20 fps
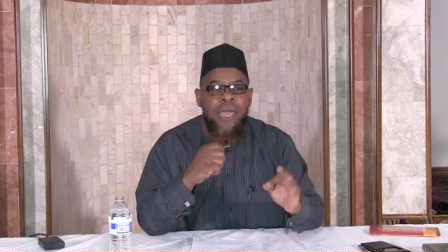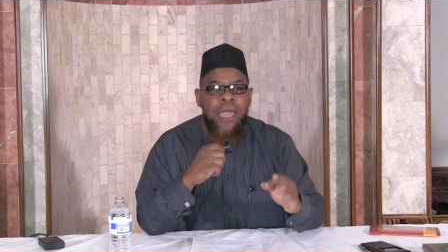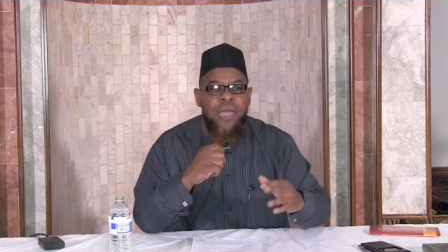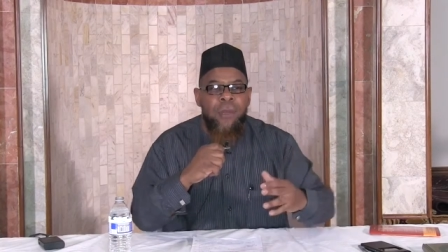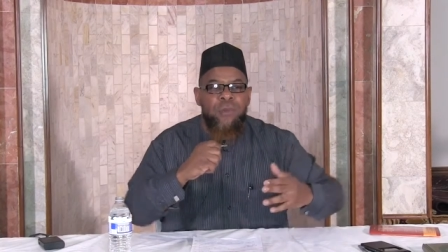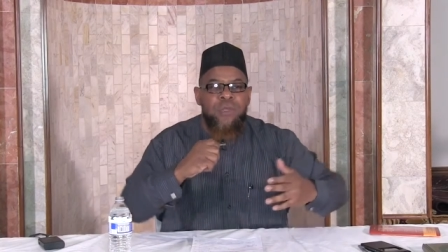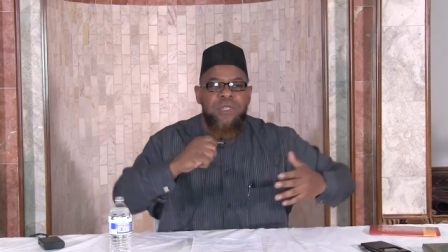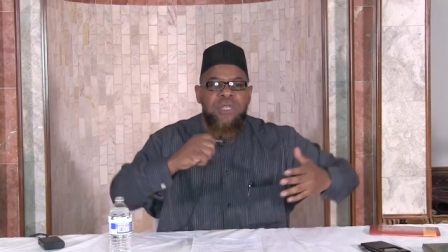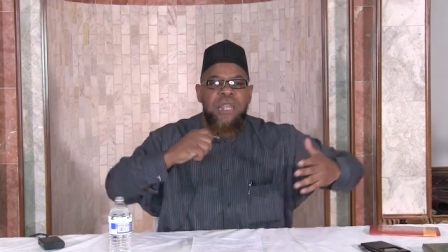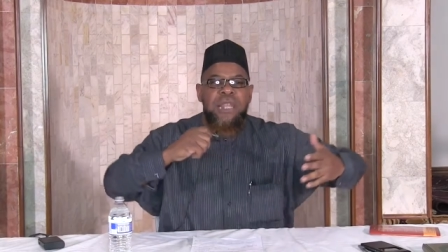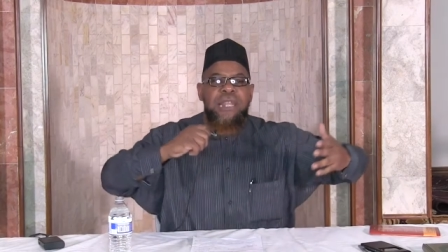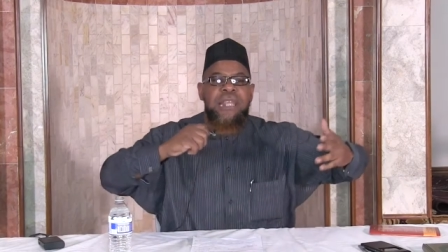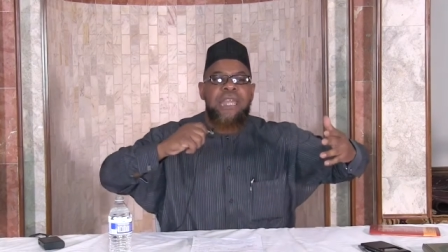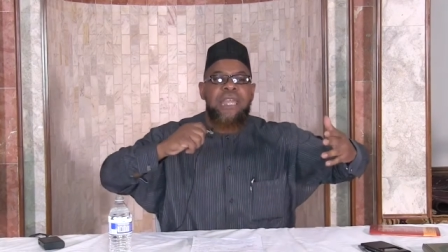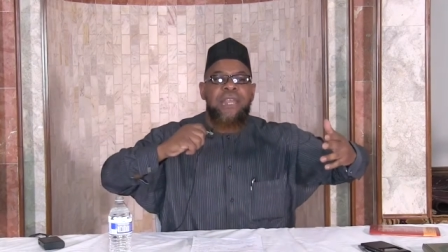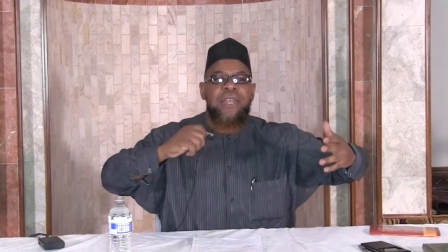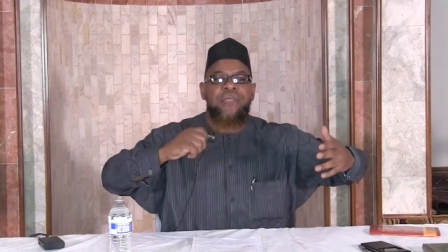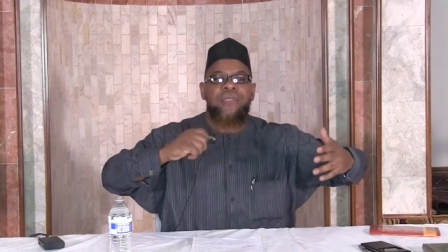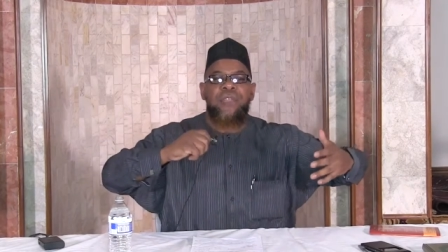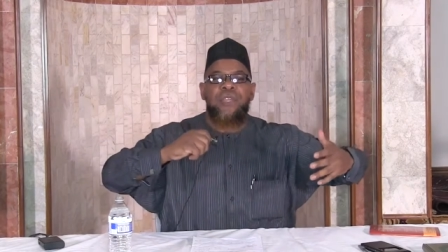He was the
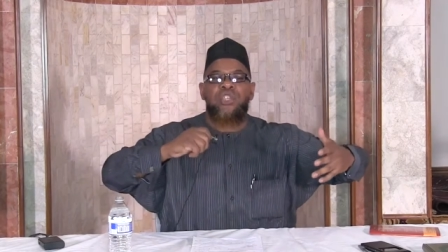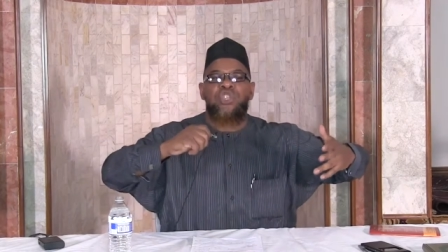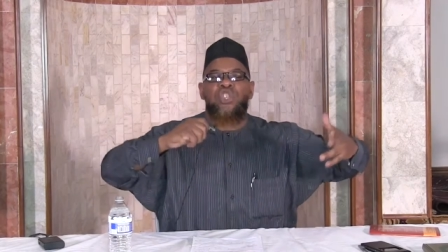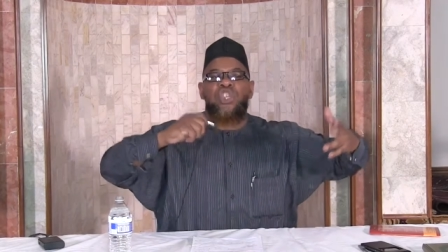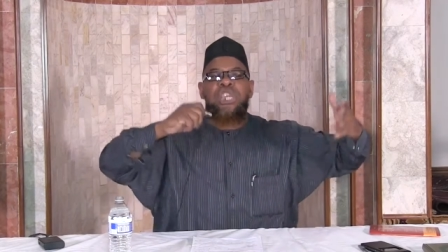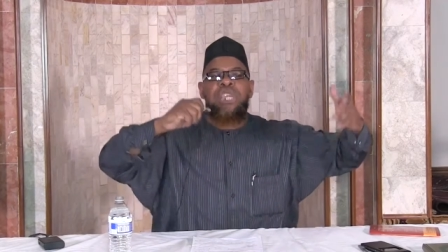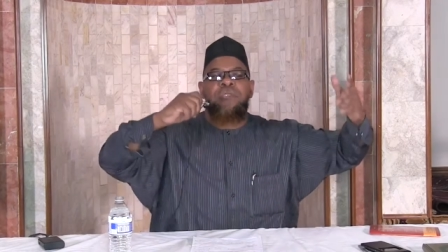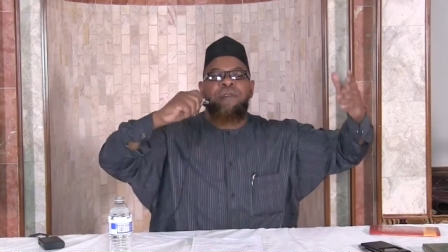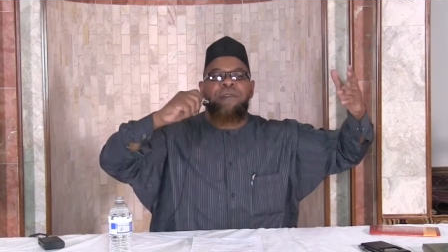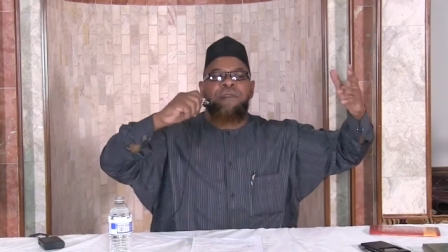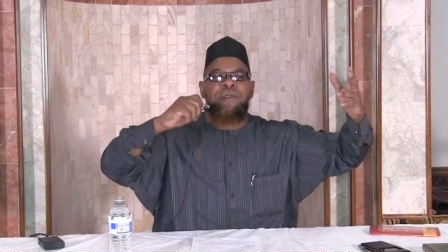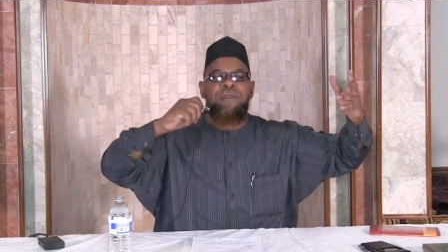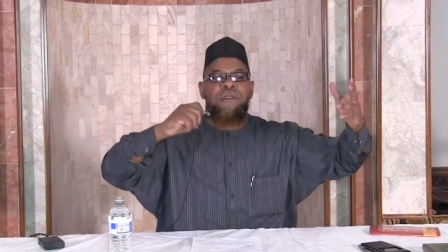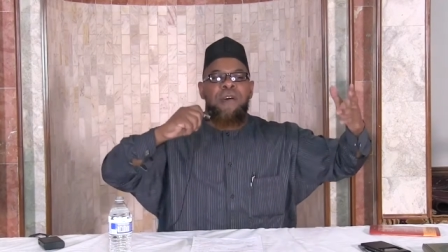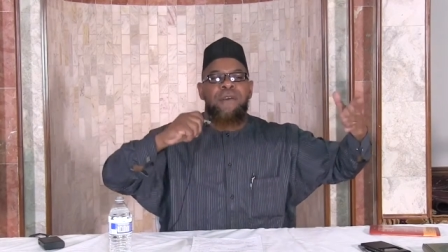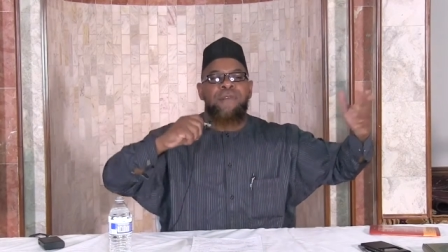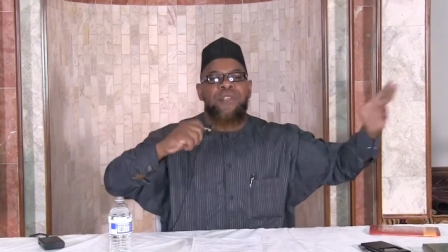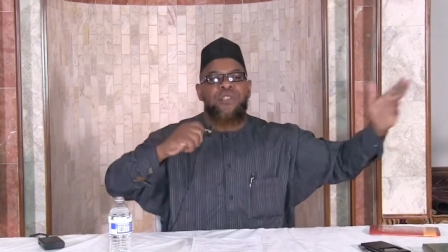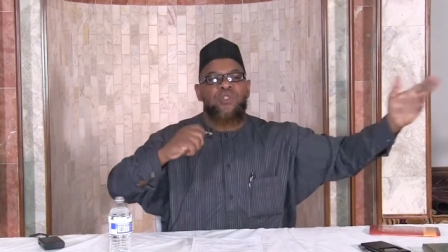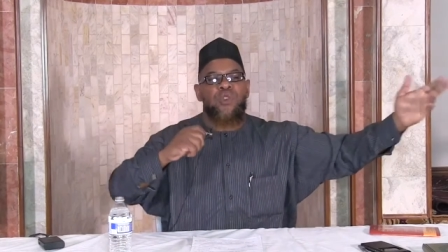leader, the
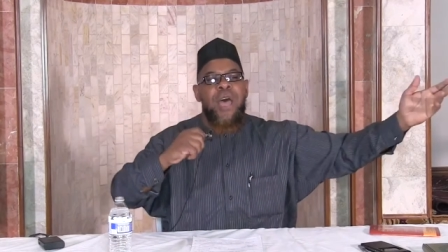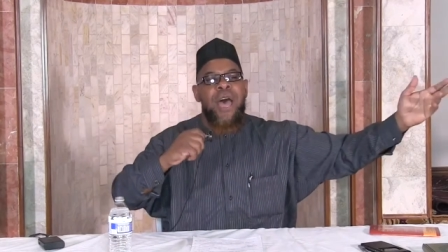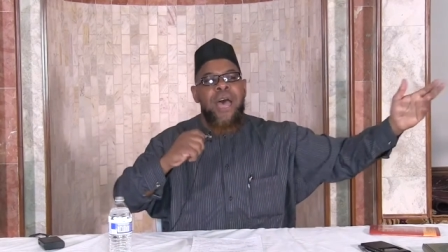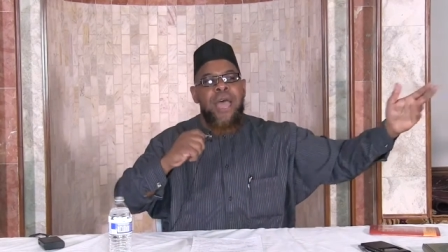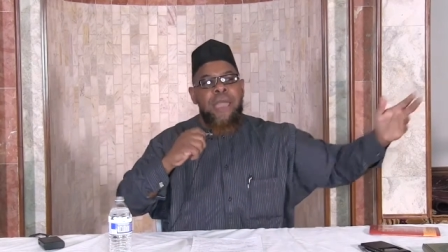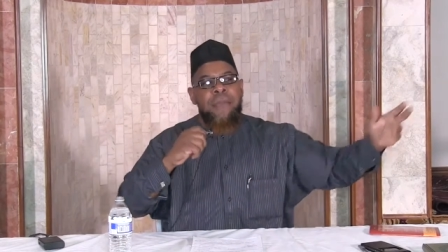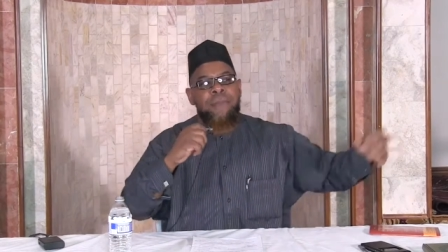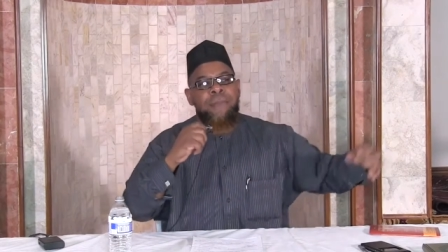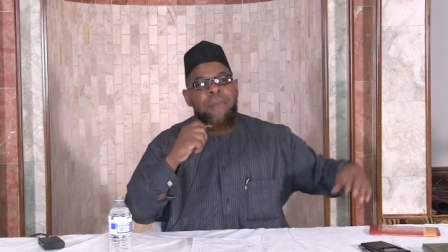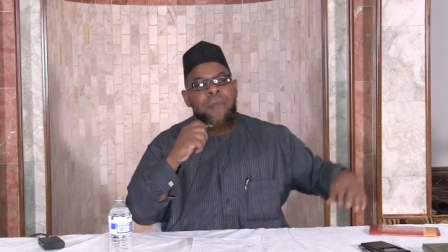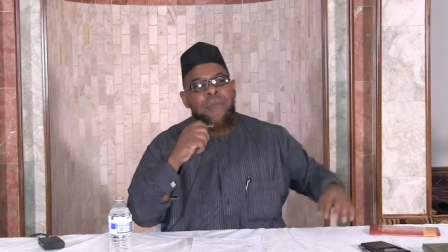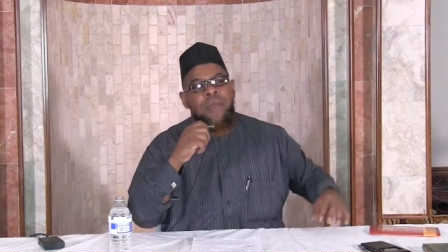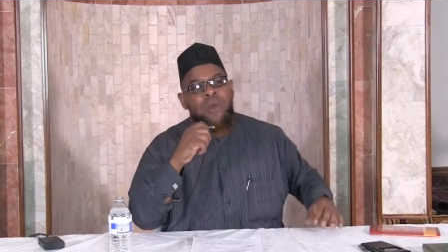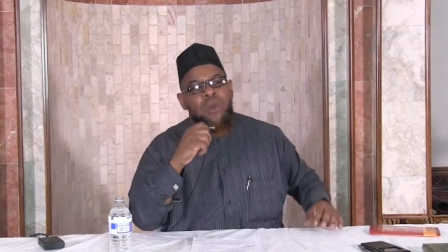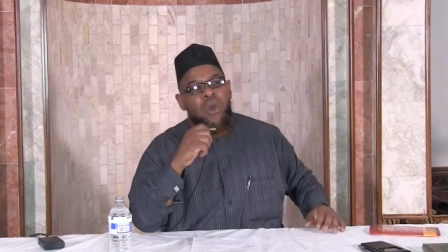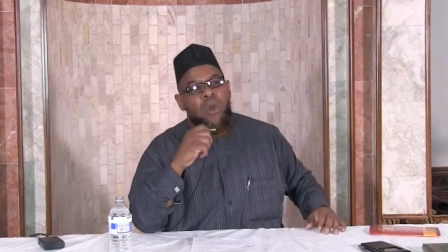chief of a tribe